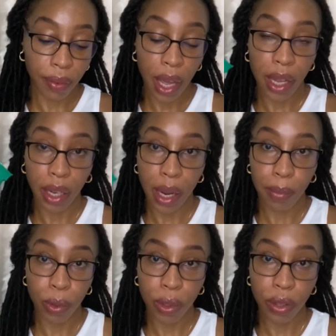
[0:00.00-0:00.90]
and I
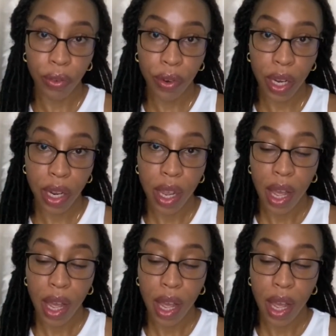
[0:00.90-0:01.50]
bought three